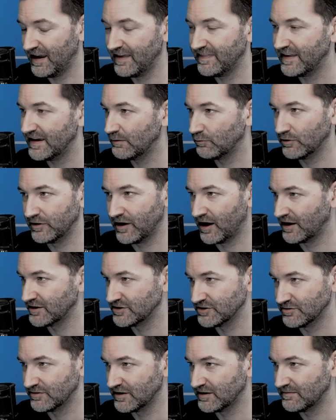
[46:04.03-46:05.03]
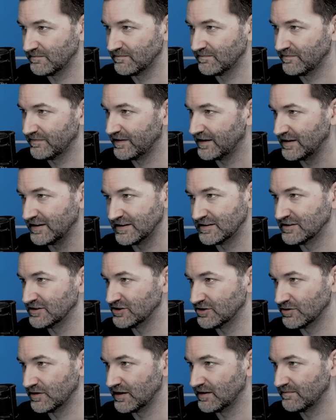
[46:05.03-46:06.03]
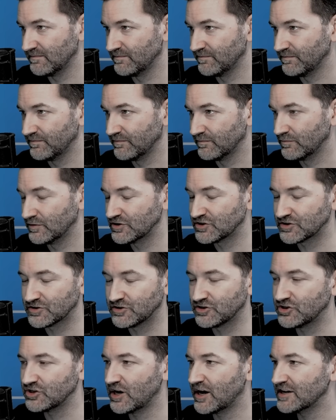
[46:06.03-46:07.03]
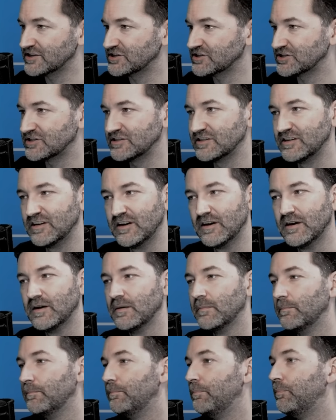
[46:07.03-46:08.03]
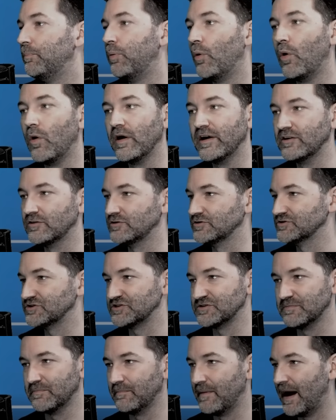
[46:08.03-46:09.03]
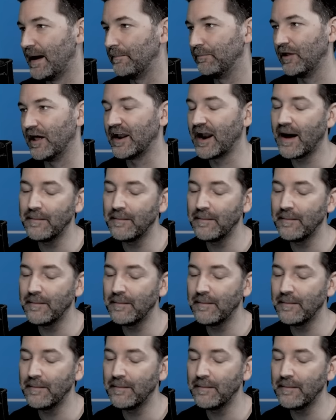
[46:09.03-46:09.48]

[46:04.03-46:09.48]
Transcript: and they would not do it. They didn't do it, which just boils my blood.